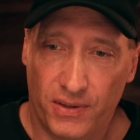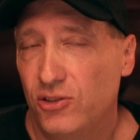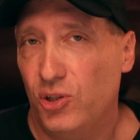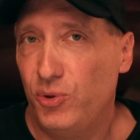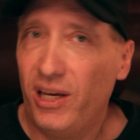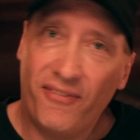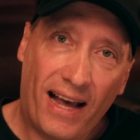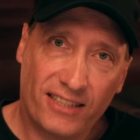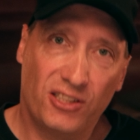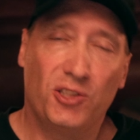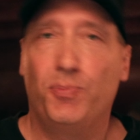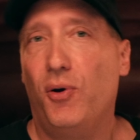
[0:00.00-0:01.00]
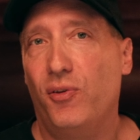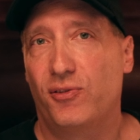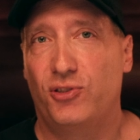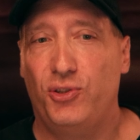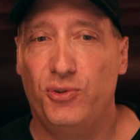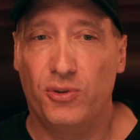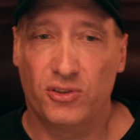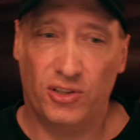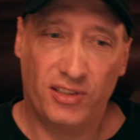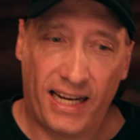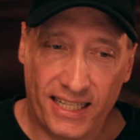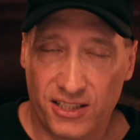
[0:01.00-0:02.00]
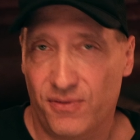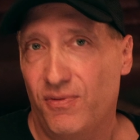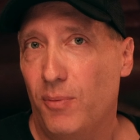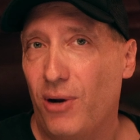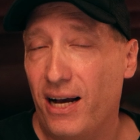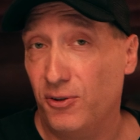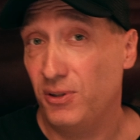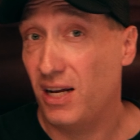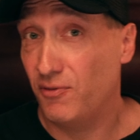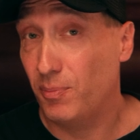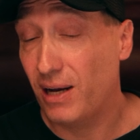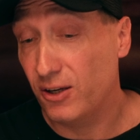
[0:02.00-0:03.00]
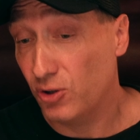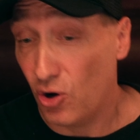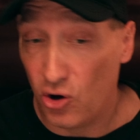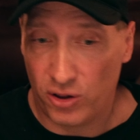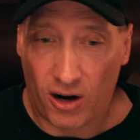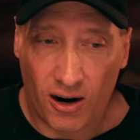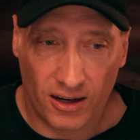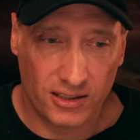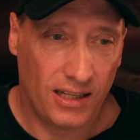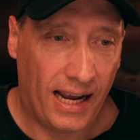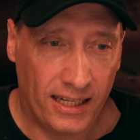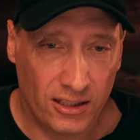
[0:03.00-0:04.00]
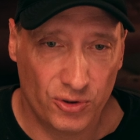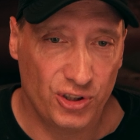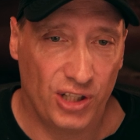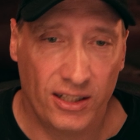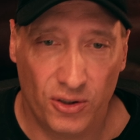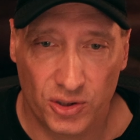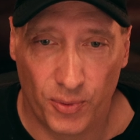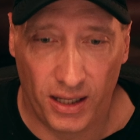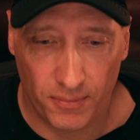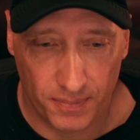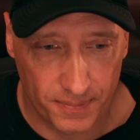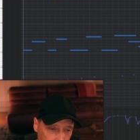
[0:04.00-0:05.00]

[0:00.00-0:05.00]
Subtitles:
So you have access both to sustains, vibrato, non-vibrato, all the arcs, and crescendo as well.